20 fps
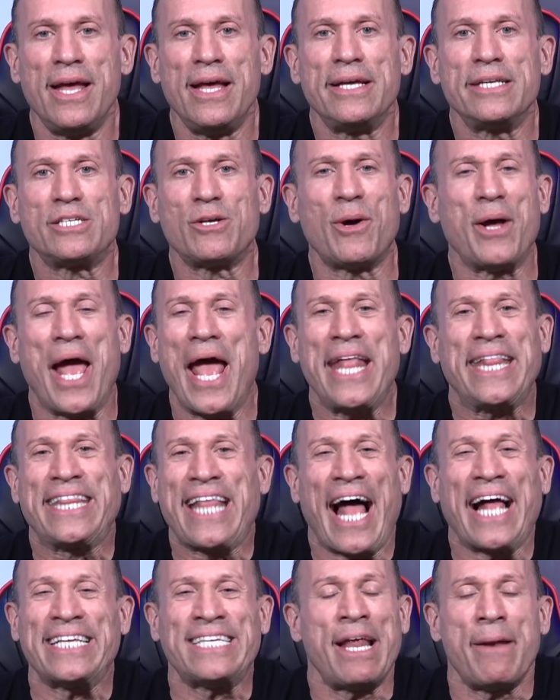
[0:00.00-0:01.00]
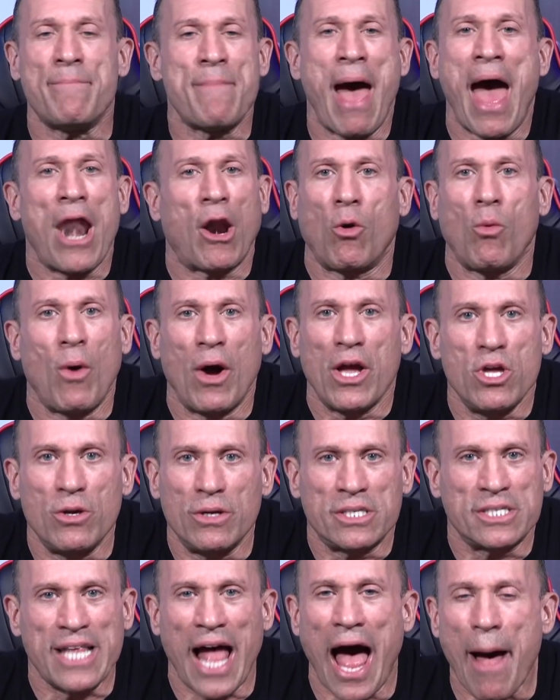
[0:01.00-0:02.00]
So it doesn't matter what you,
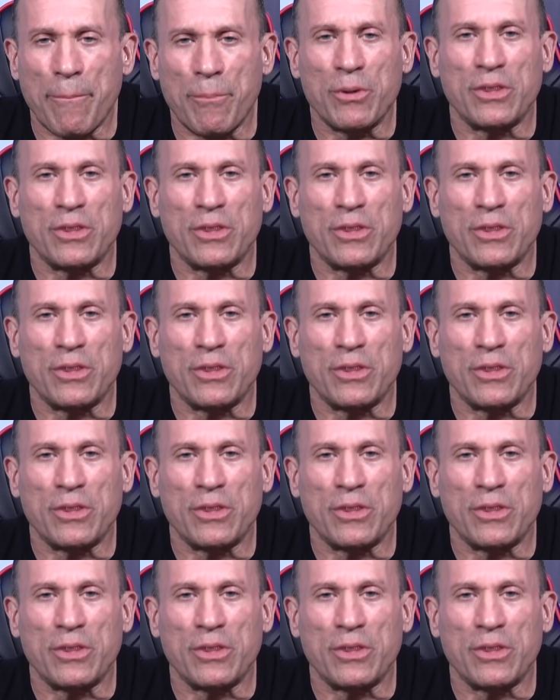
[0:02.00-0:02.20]
stop